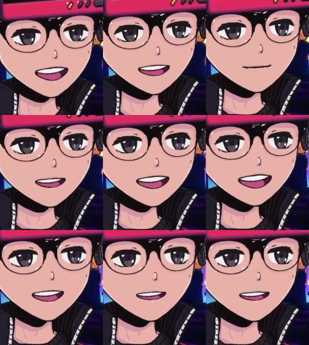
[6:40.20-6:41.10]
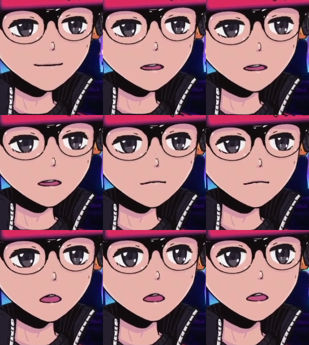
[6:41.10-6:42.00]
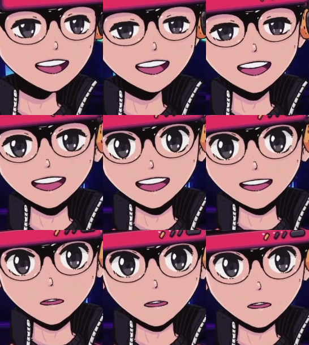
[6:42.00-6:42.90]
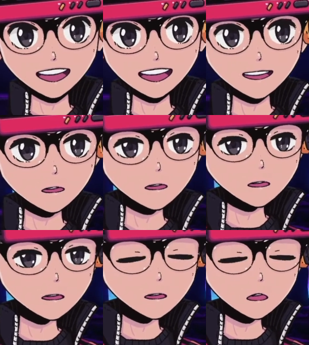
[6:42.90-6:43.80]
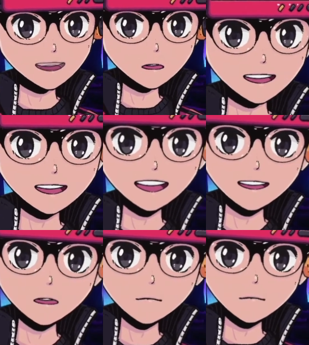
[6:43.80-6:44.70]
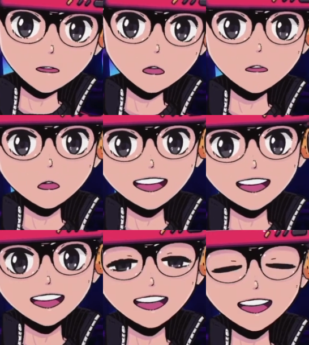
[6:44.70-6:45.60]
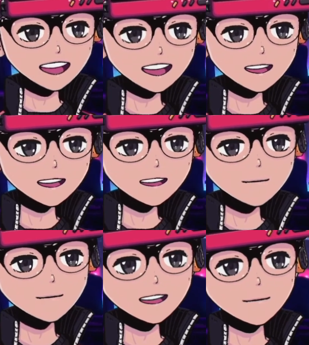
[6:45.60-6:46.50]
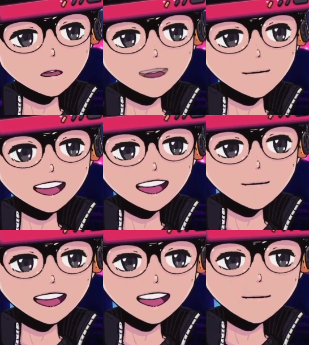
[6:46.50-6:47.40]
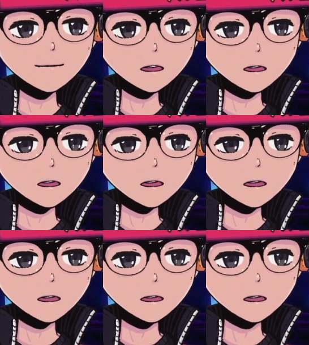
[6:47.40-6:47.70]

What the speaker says: I spent anywhere between 4 and 8 hours a day working on it. Sleep, what's that? And I did it in my spare time, after